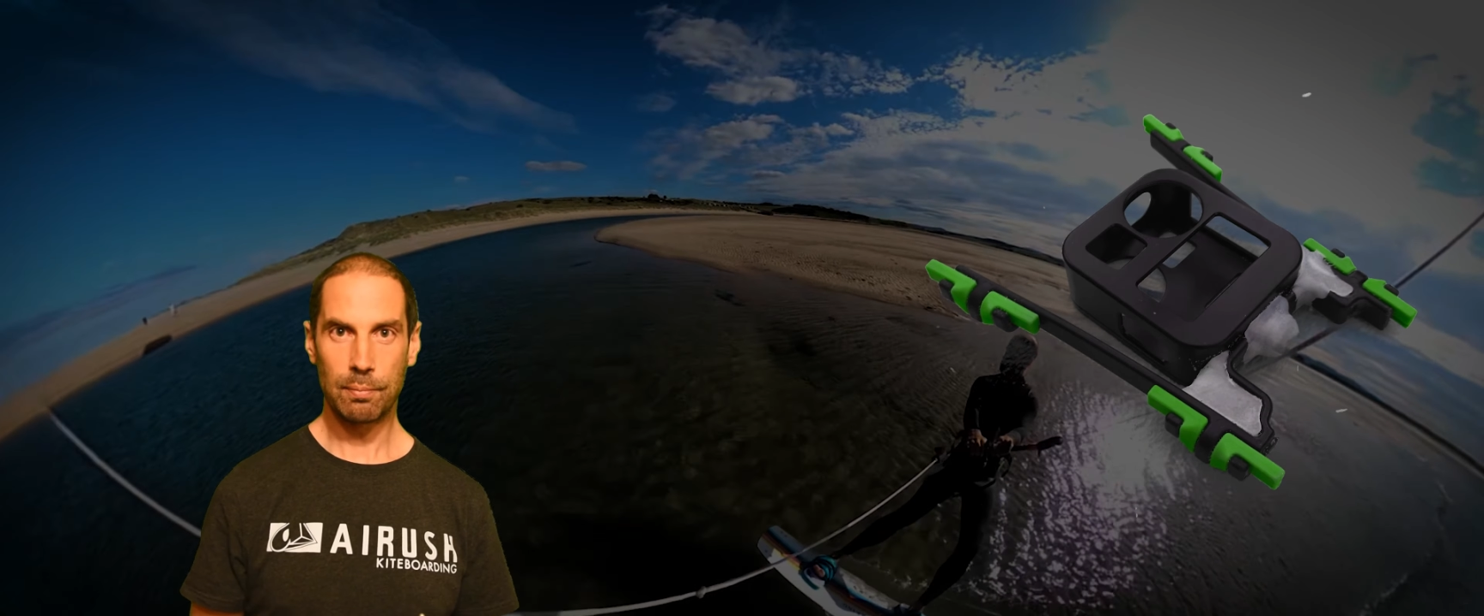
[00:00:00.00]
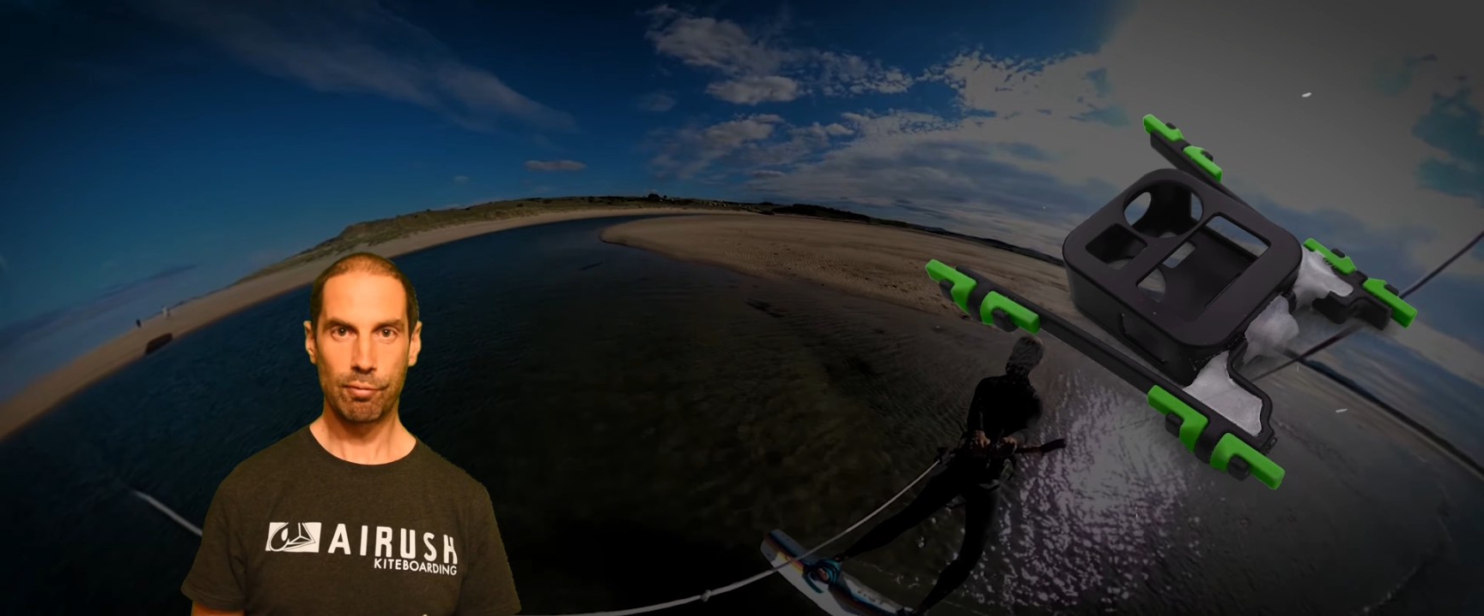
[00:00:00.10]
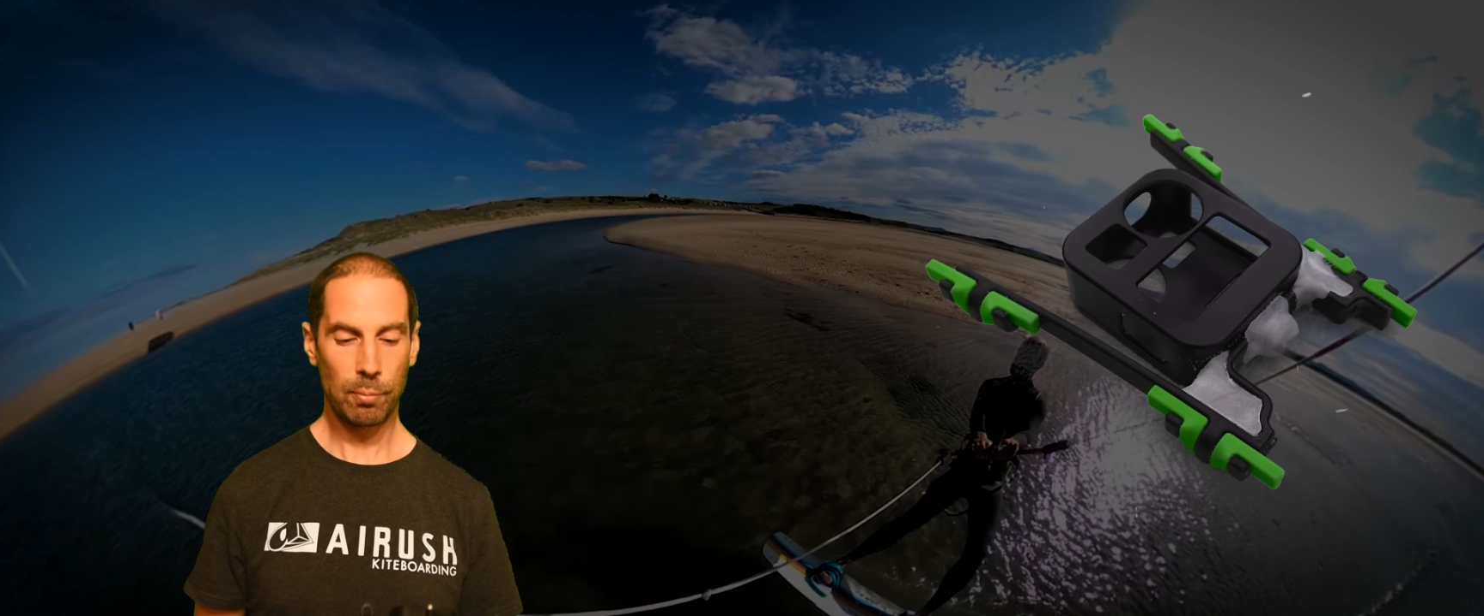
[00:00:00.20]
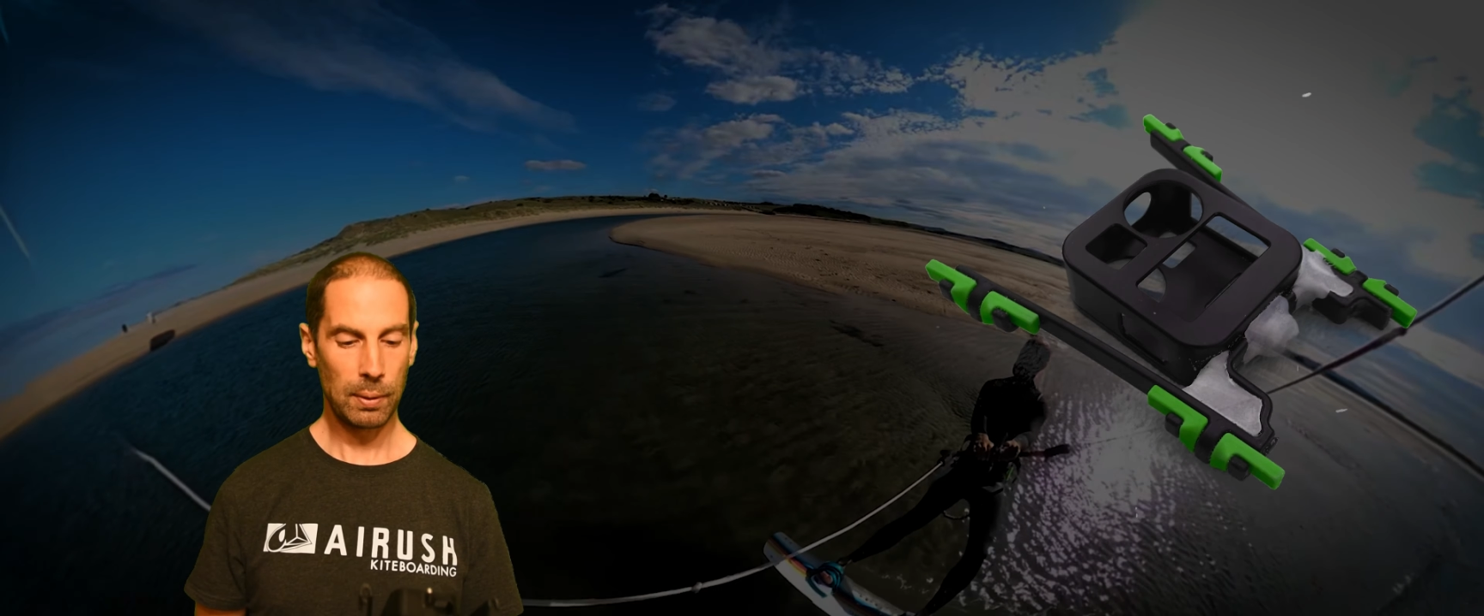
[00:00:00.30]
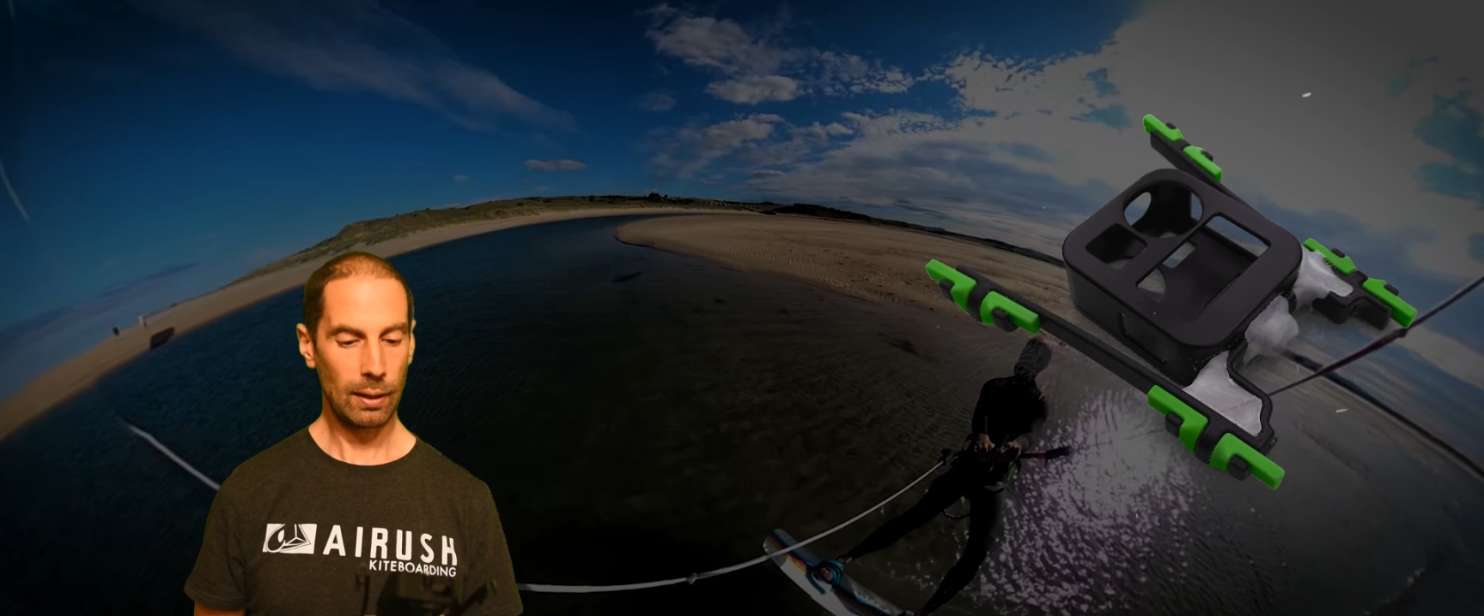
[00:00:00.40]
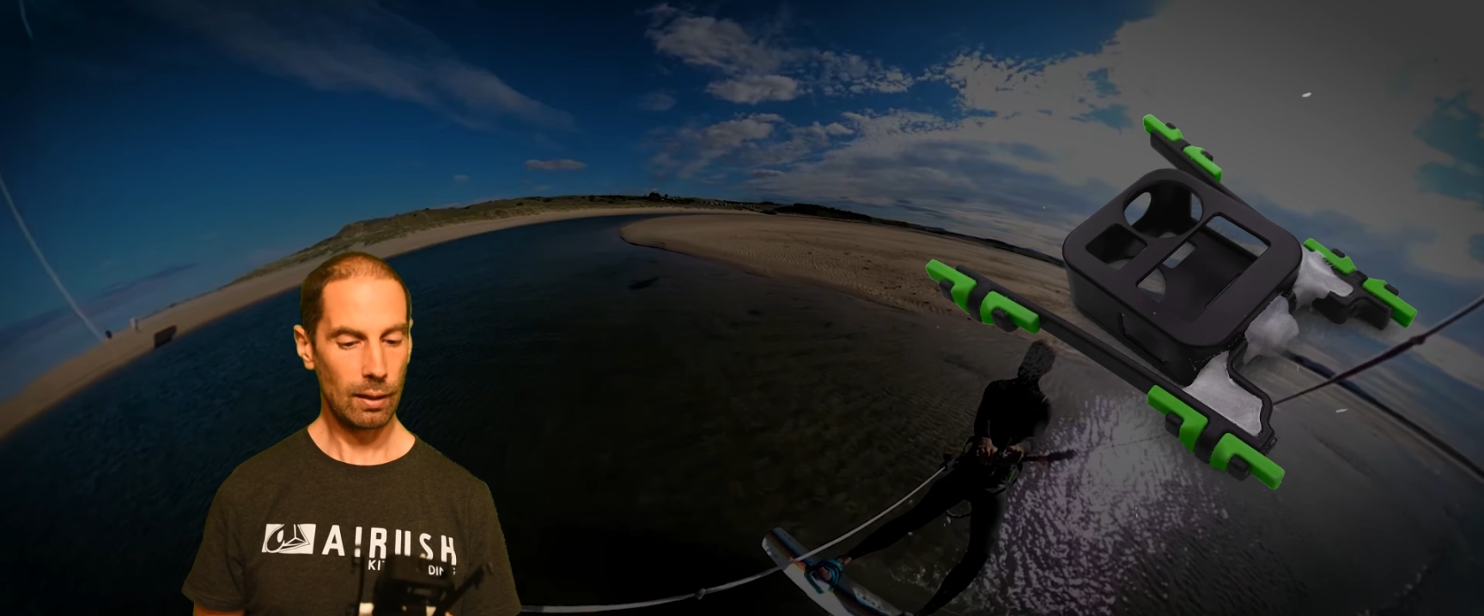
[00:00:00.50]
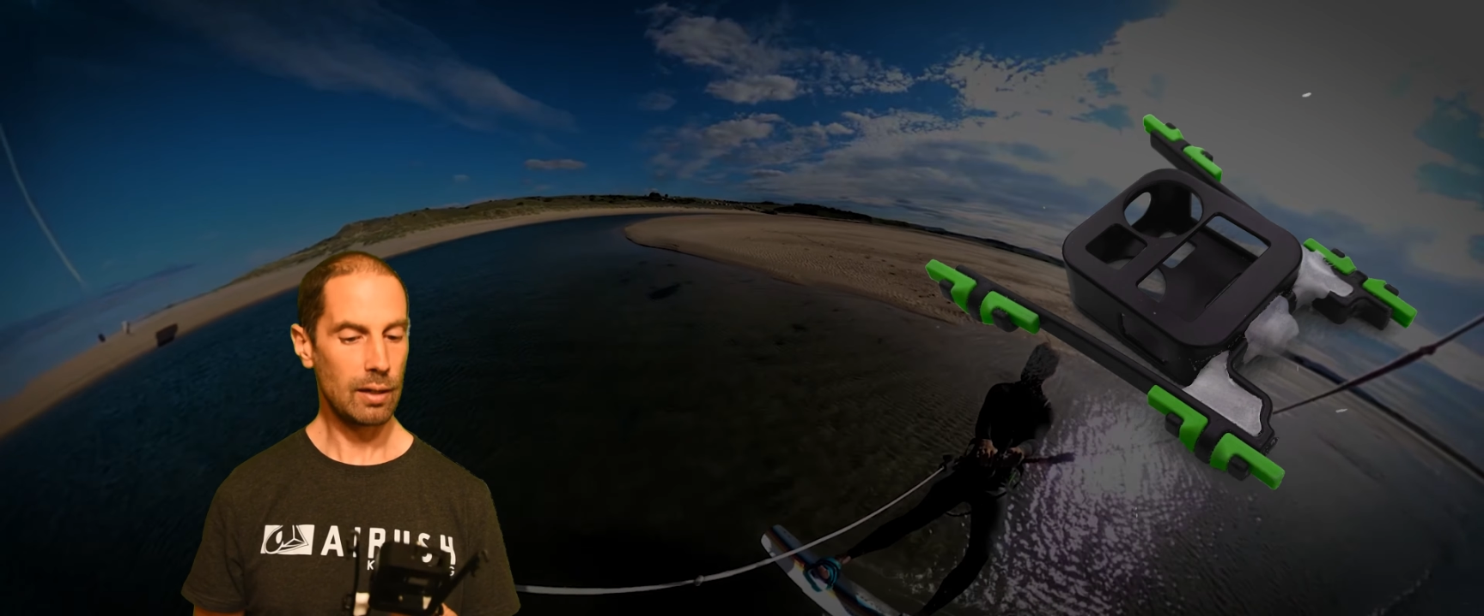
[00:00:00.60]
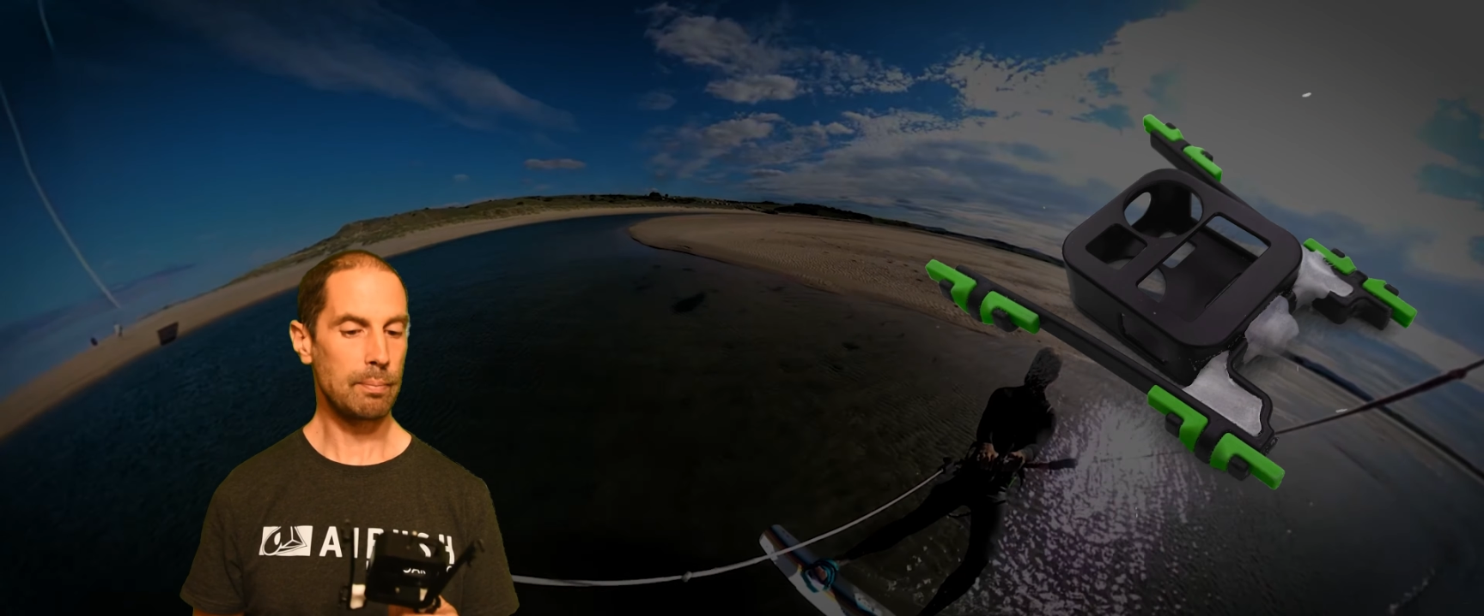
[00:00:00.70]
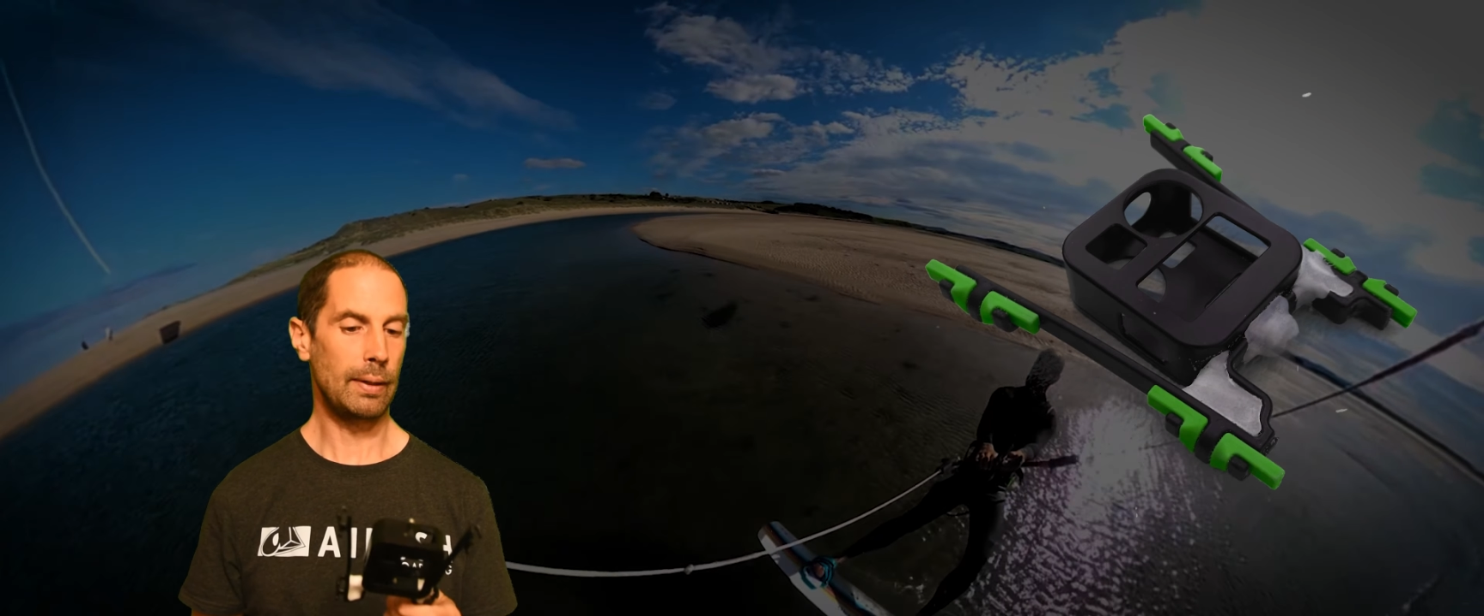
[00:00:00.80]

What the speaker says: a proper line